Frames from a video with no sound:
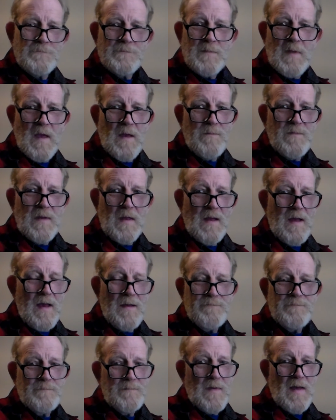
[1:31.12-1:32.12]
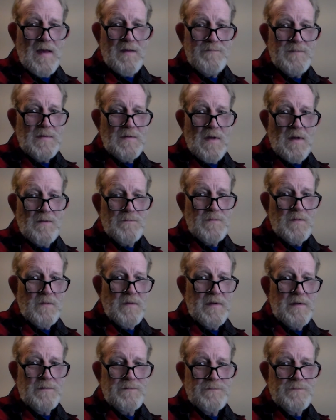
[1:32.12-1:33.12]
I've been off
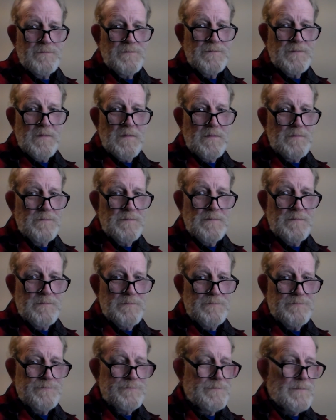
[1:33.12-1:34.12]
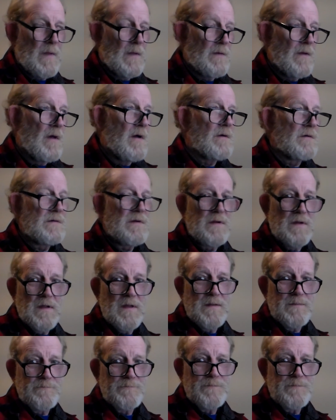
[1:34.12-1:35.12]
grid for a long time.